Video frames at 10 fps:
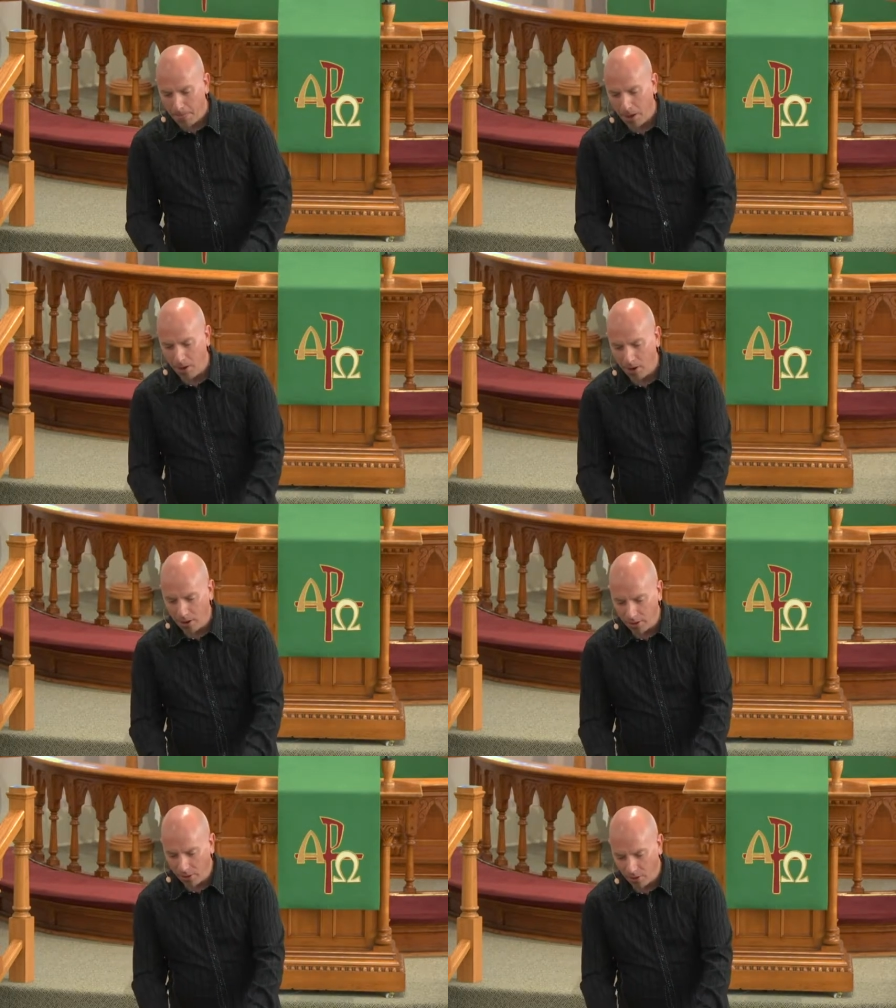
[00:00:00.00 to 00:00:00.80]

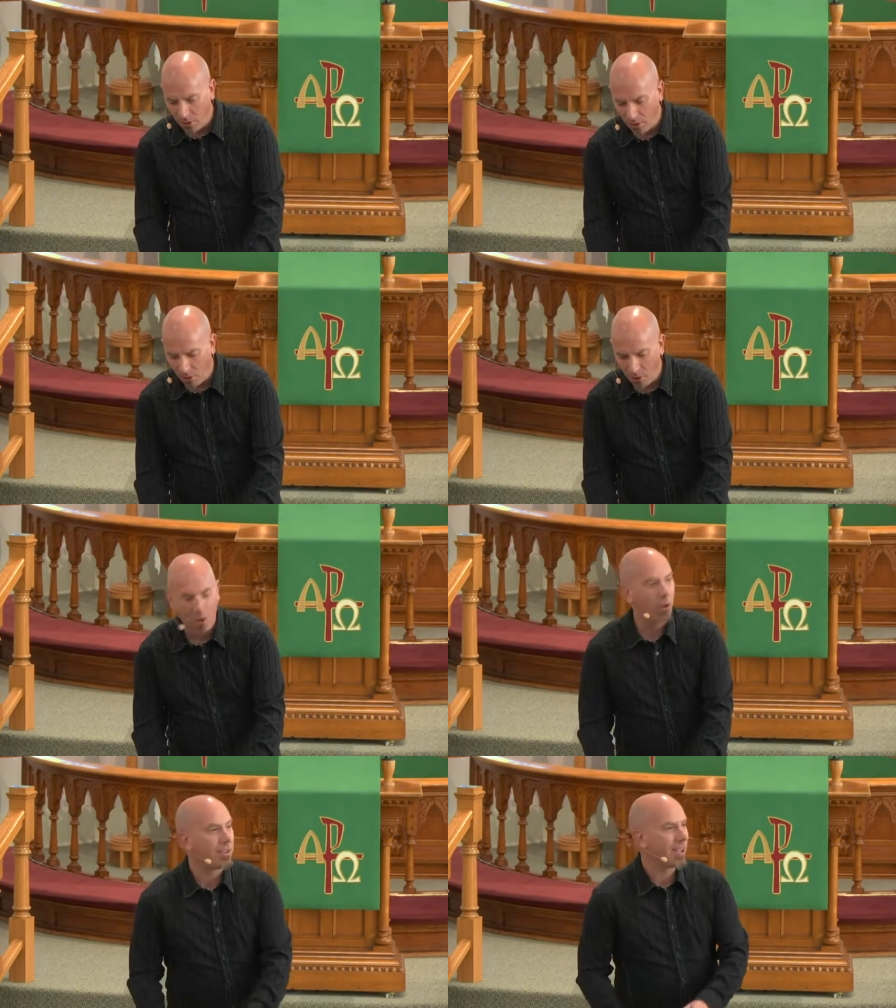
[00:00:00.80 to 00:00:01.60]
Our
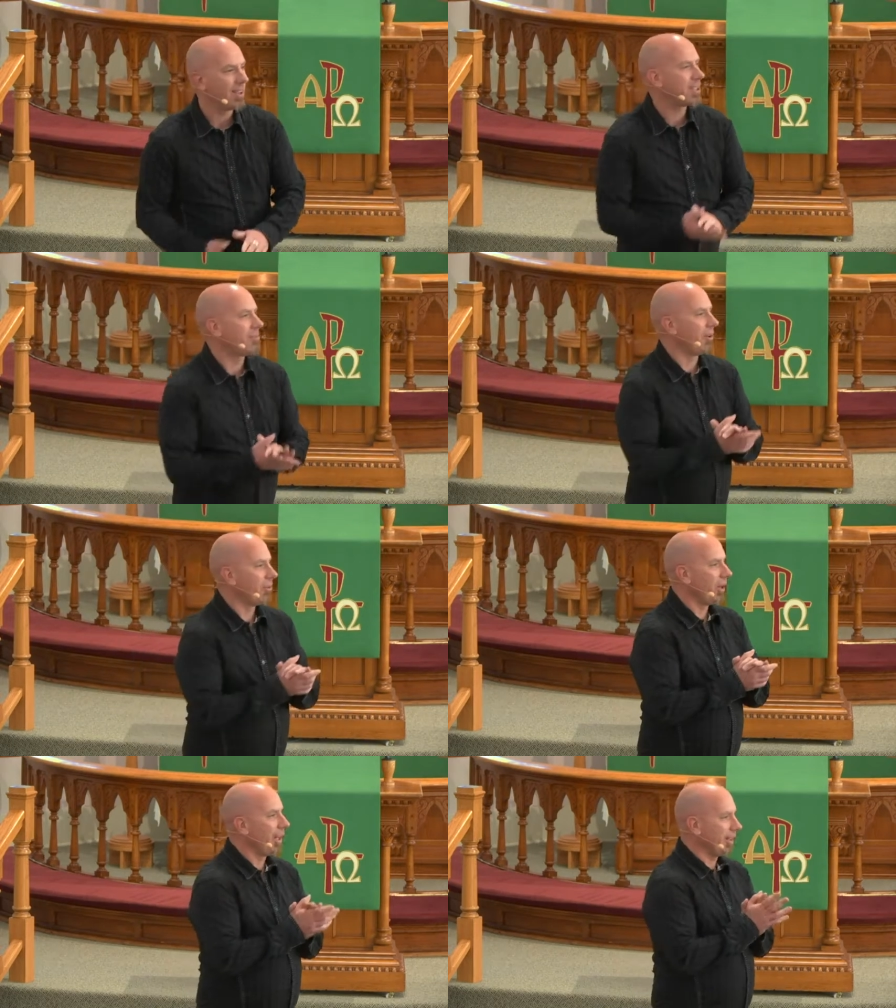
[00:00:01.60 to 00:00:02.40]
Old Testament
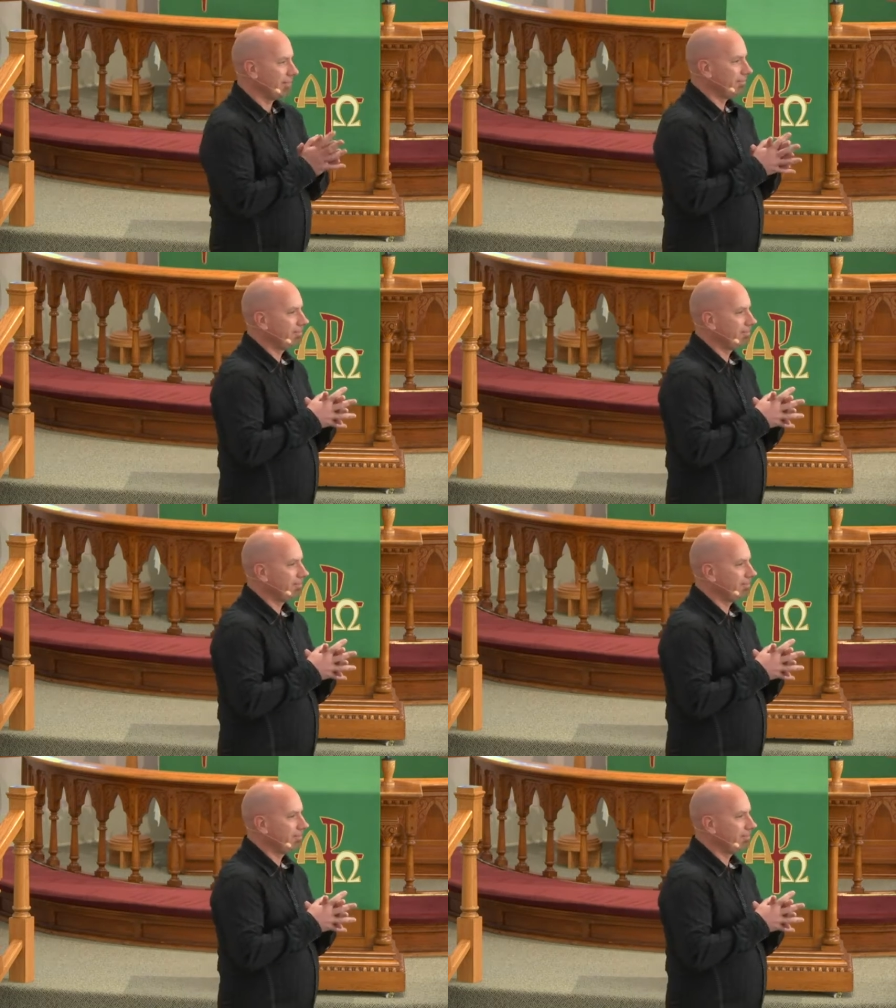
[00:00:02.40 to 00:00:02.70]
reading.